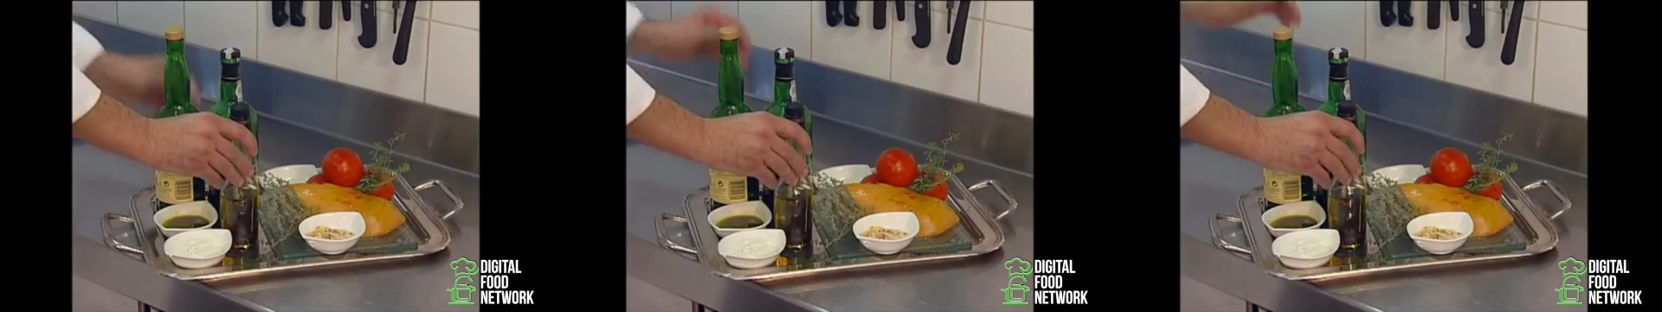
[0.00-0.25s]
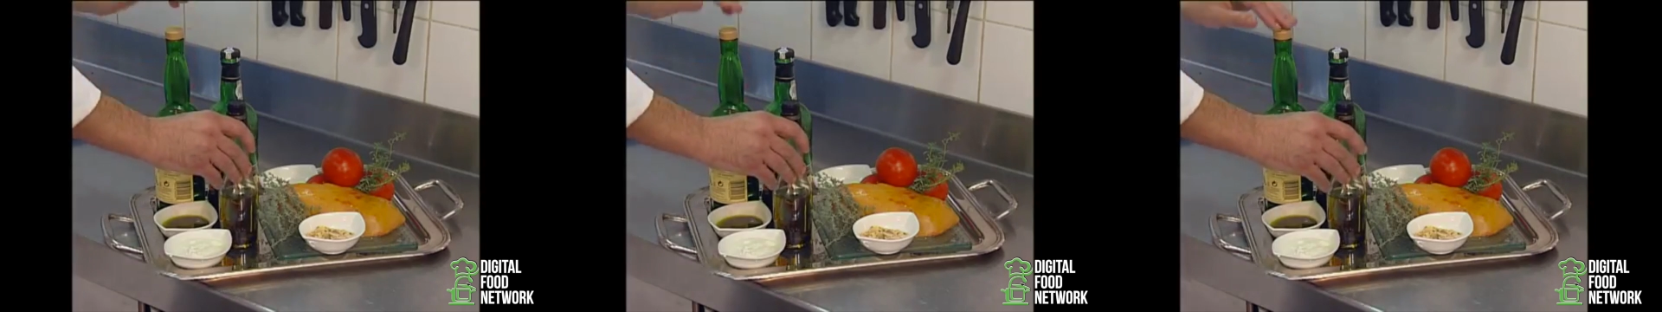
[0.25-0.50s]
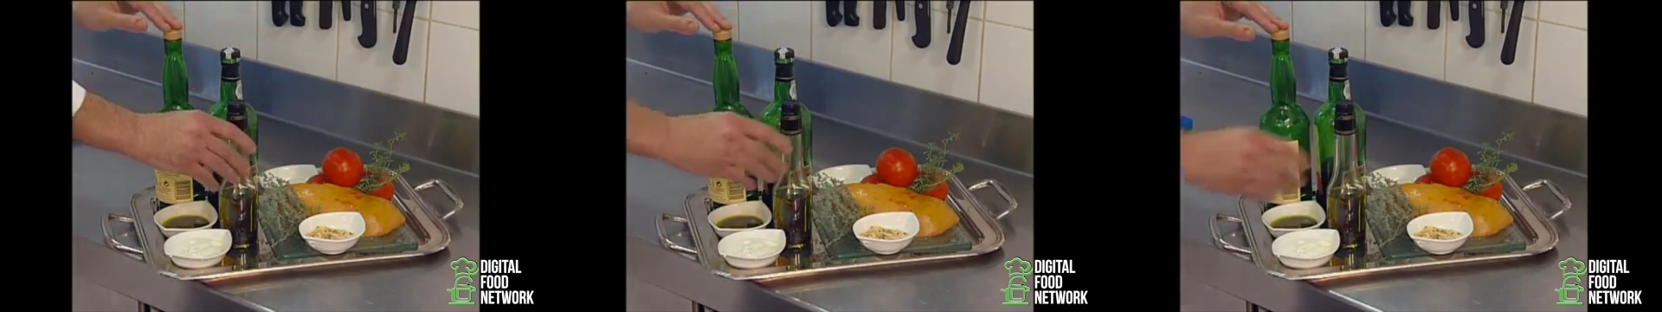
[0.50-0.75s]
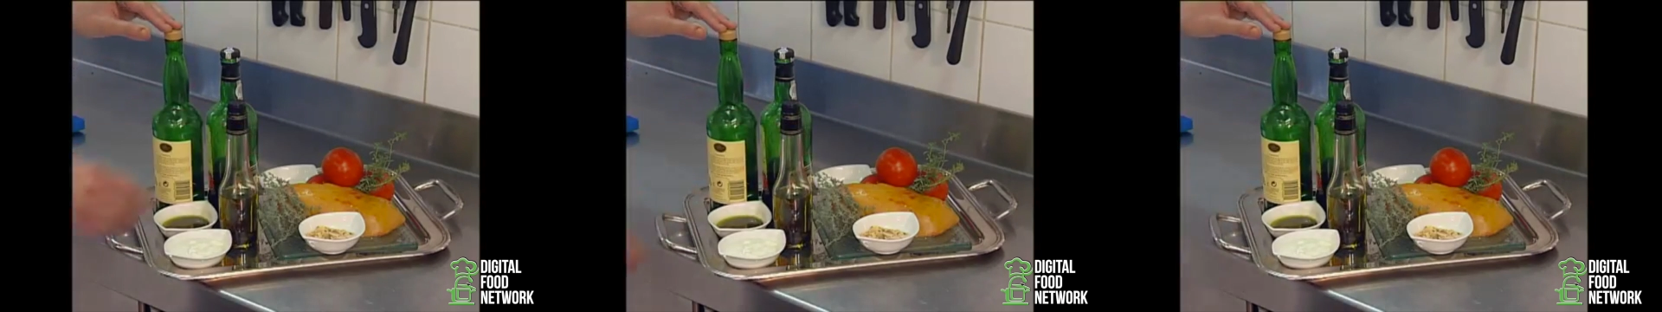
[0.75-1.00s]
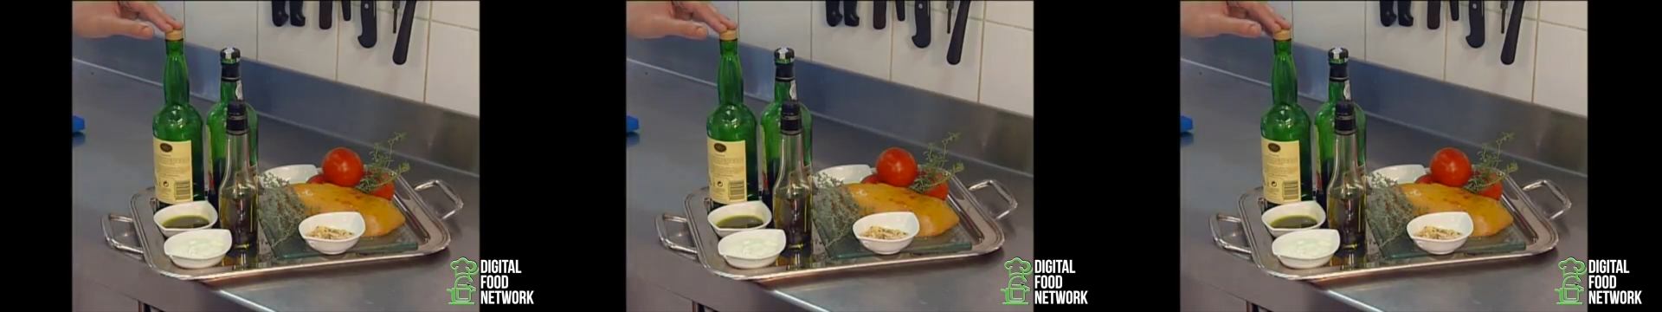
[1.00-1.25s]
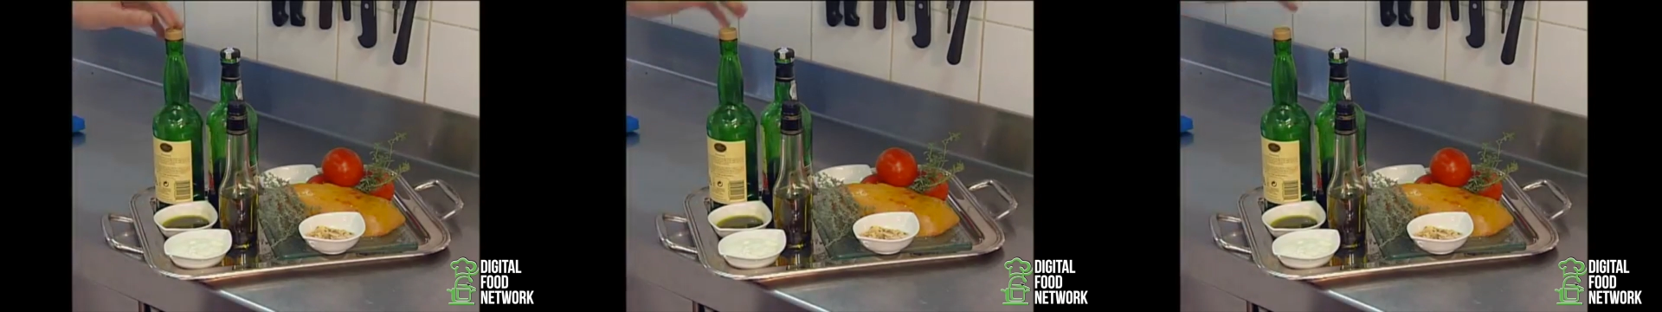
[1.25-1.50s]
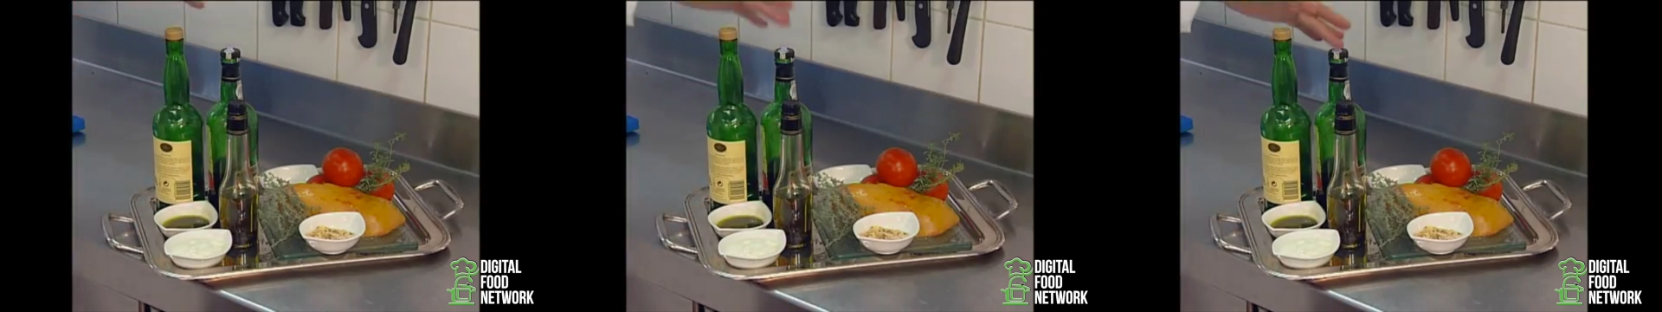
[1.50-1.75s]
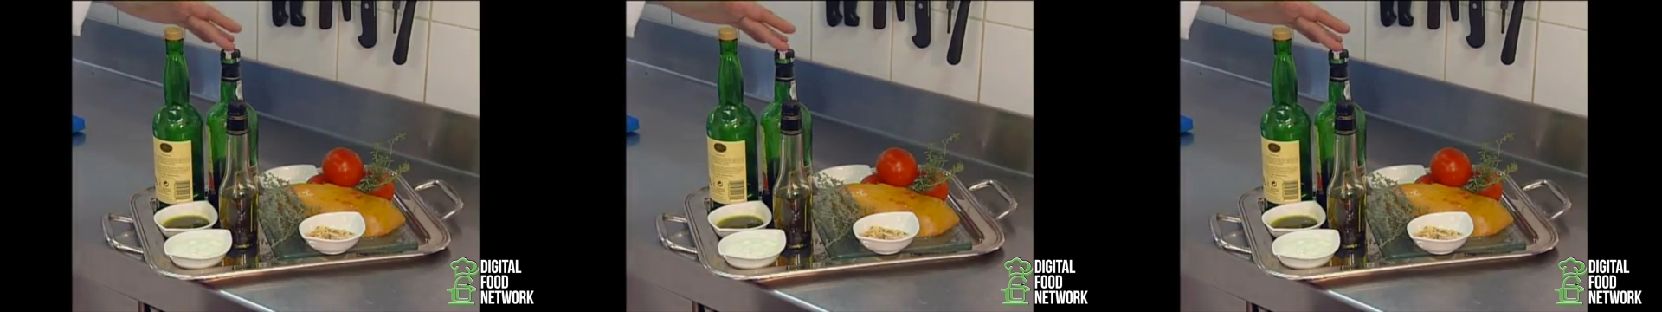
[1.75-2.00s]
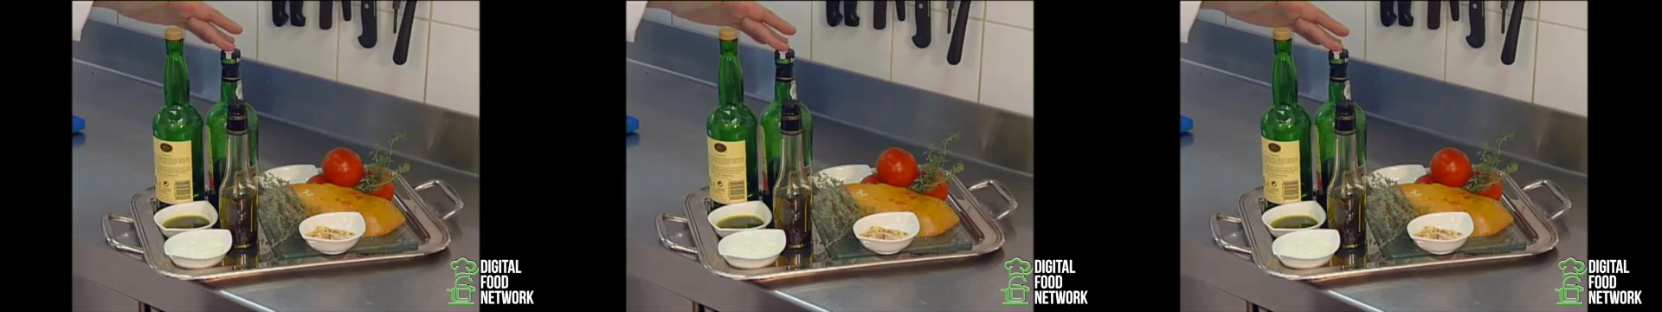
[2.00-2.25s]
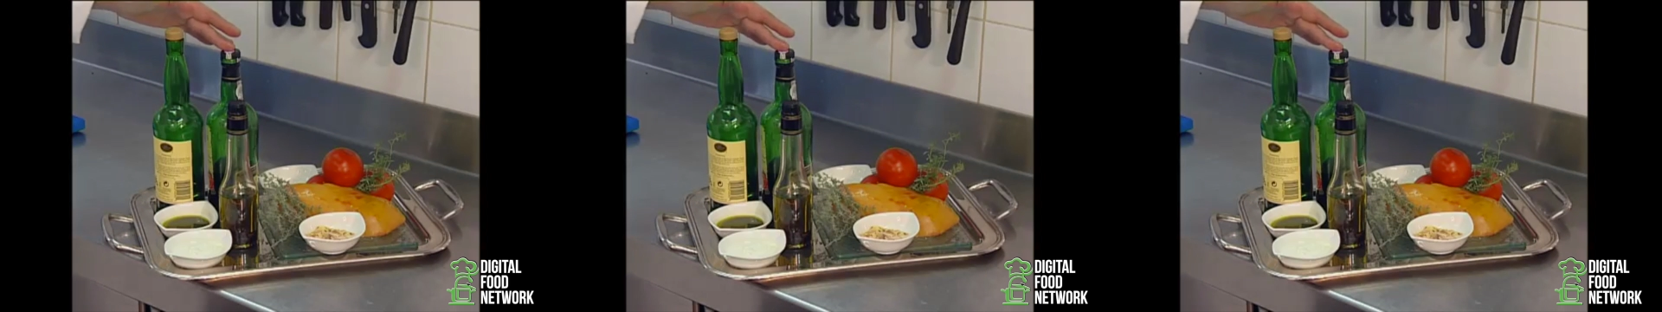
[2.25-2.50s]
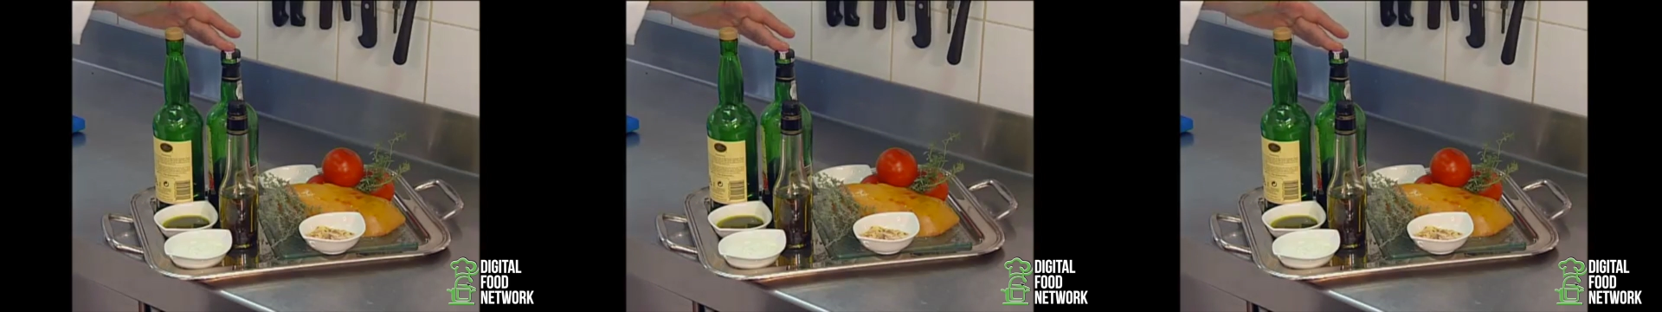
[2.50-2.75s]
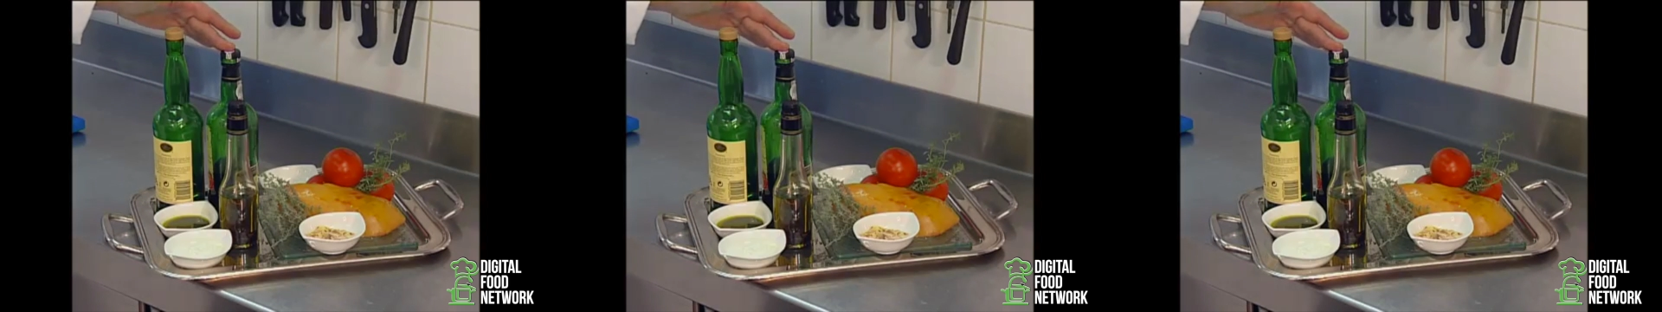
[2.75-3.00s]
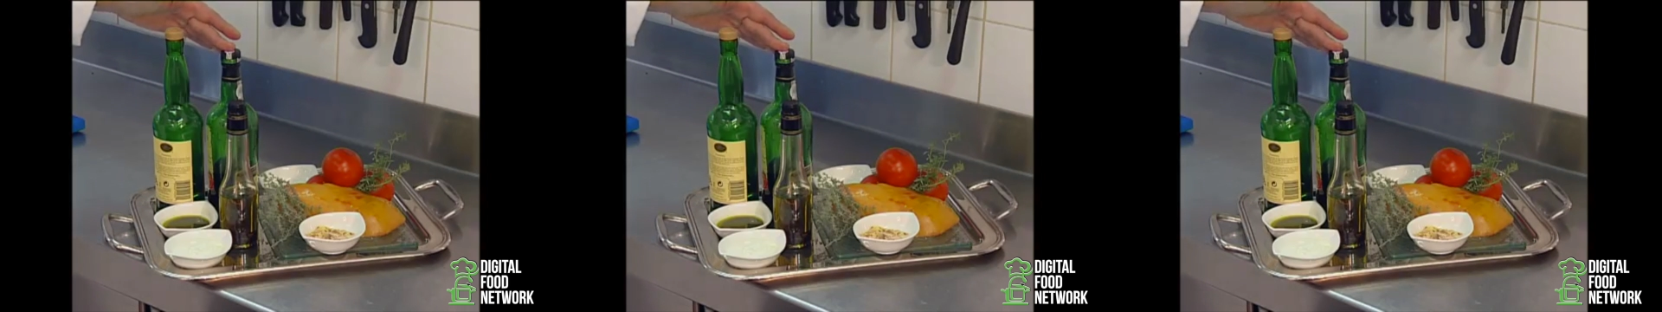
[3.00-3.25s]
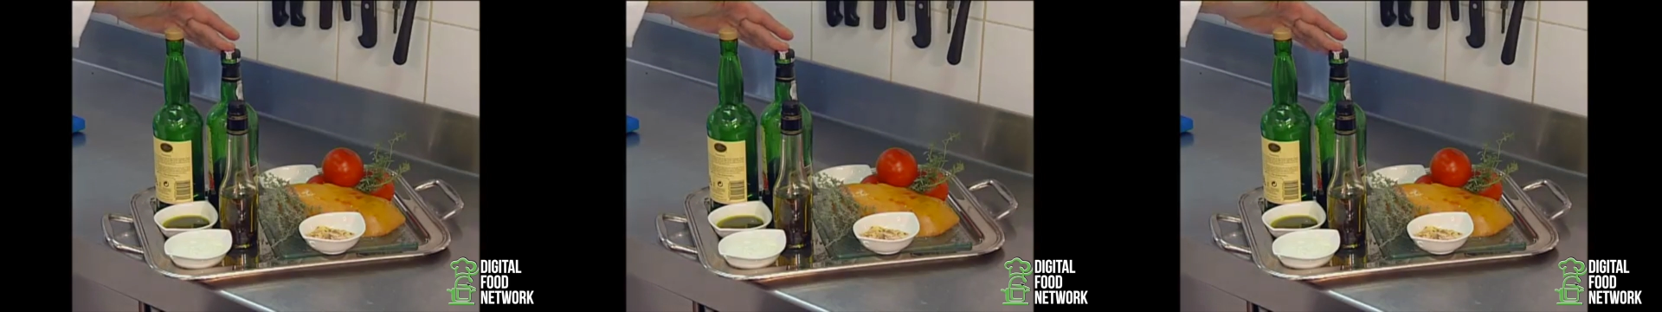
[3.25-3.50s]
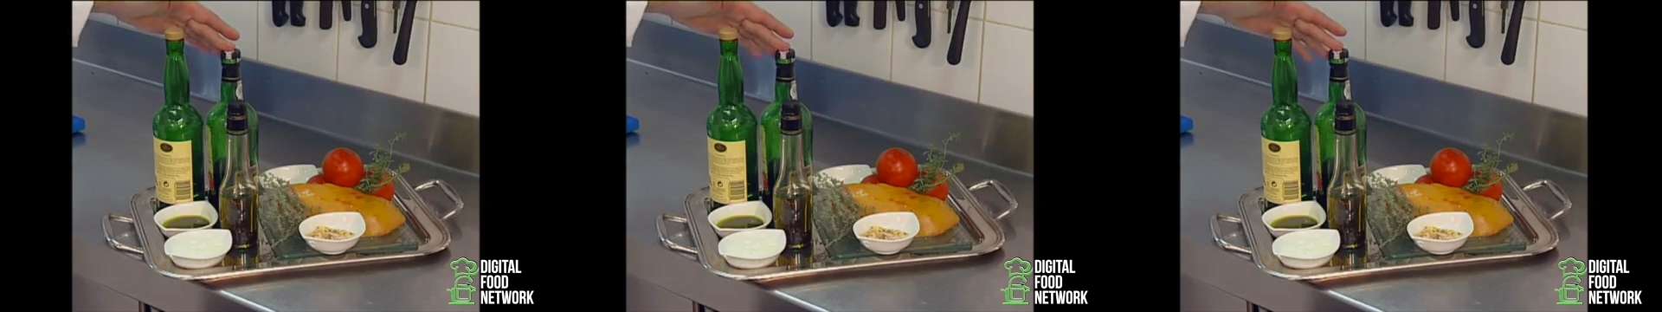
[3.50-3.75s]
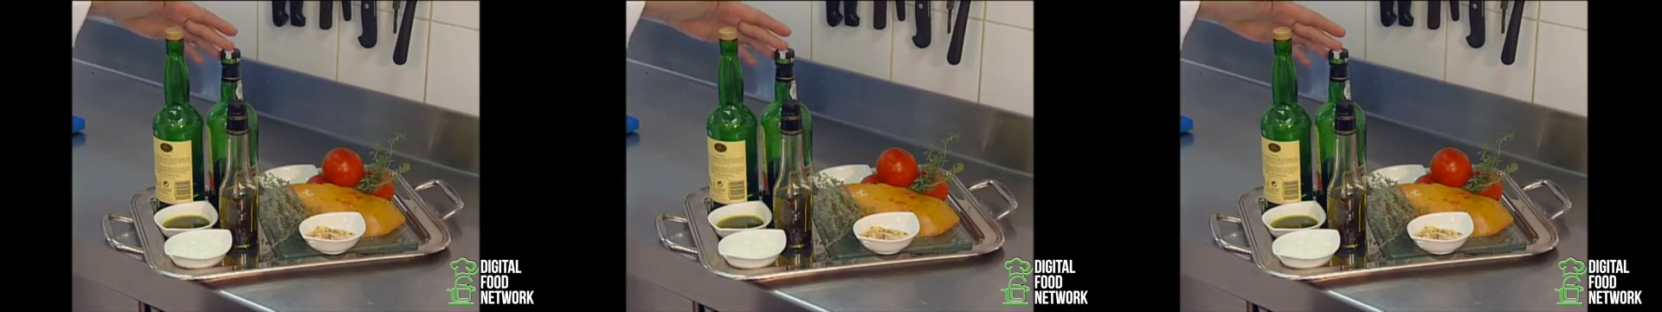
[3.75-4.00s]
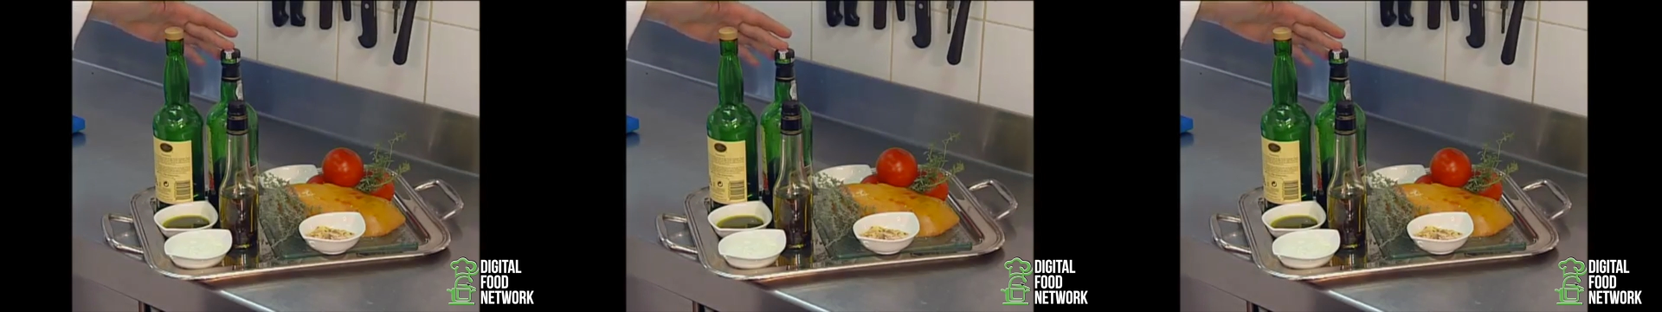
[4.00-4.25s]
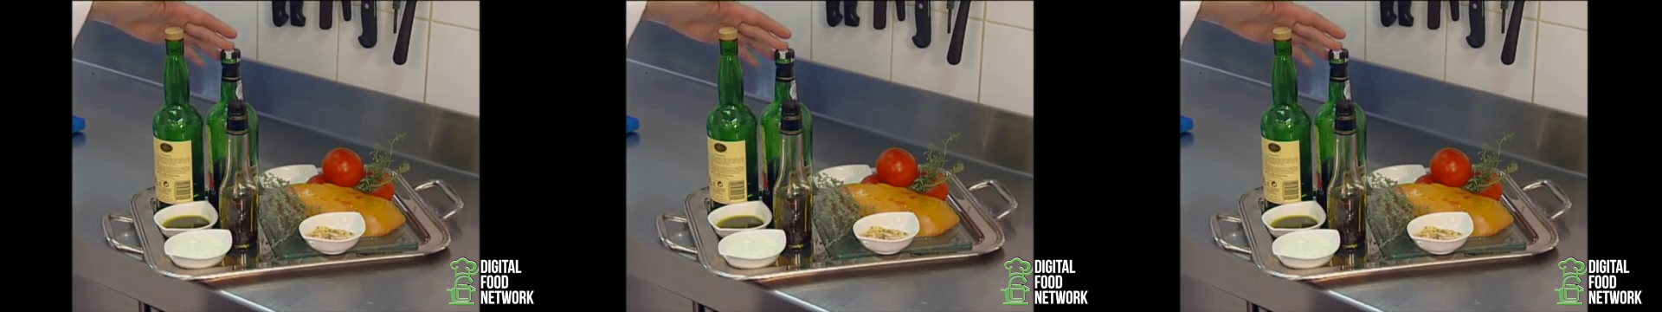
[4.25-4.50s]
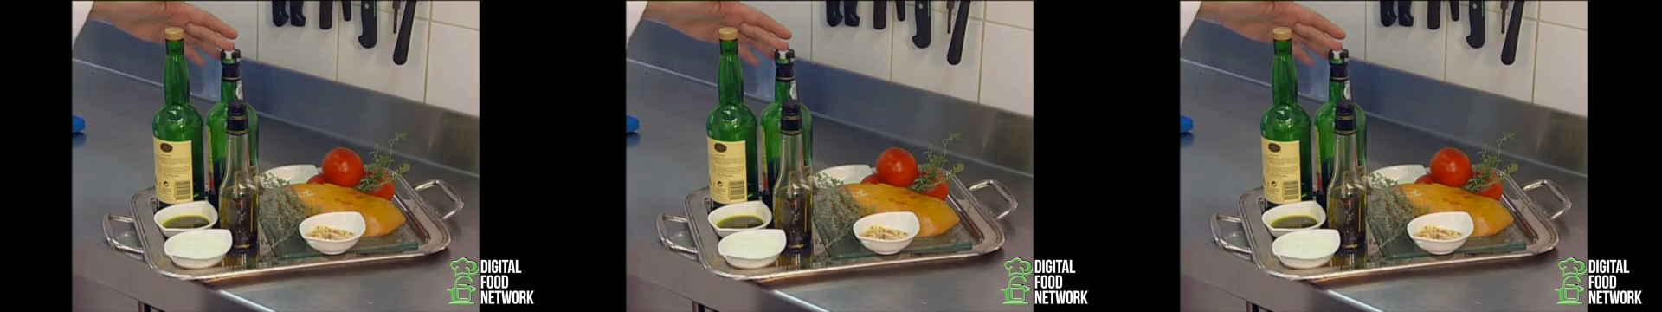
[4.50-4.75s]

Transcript: Nobody's mouth can be seen.